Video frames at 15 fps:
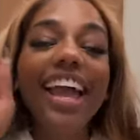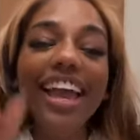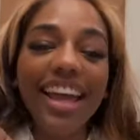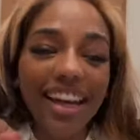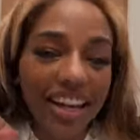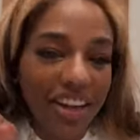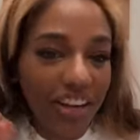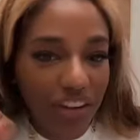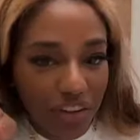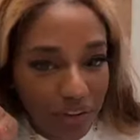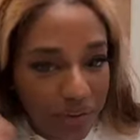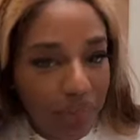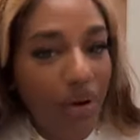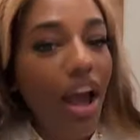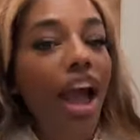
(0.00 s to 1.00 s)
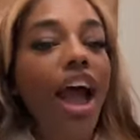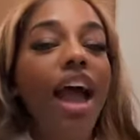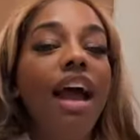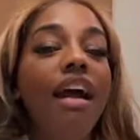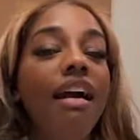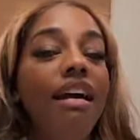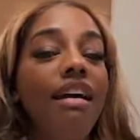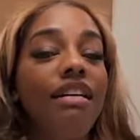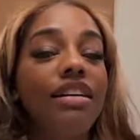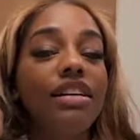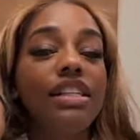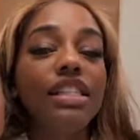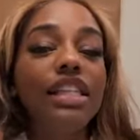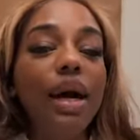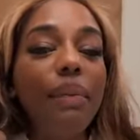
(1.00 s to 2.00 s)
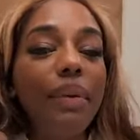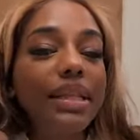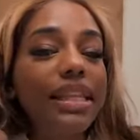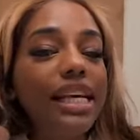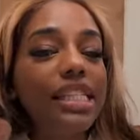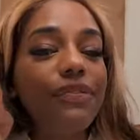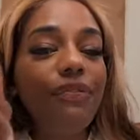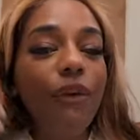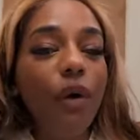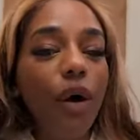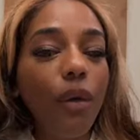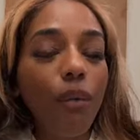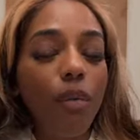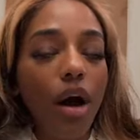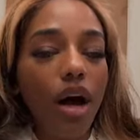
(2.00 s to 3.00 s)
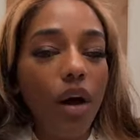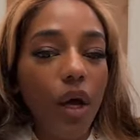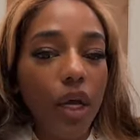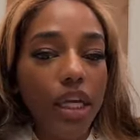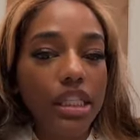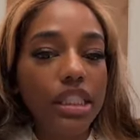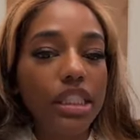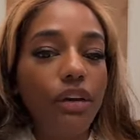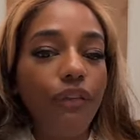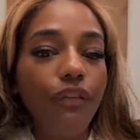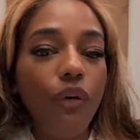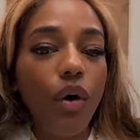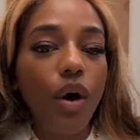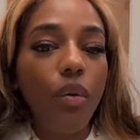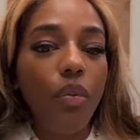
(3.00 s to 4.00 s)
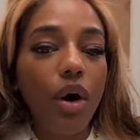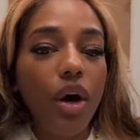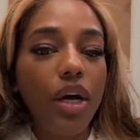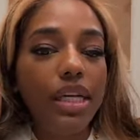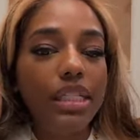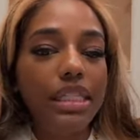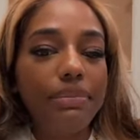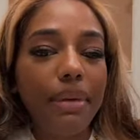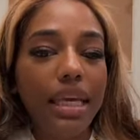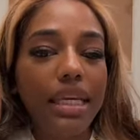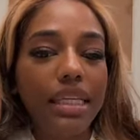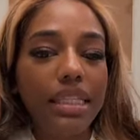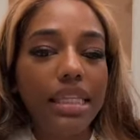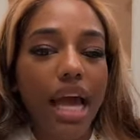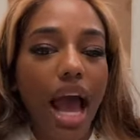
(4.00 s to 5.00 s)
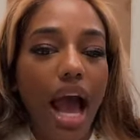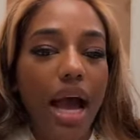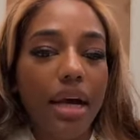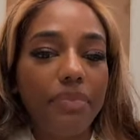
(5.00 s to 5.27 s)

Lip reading: Anywho, so with this Four of Wands, the Four of Wands means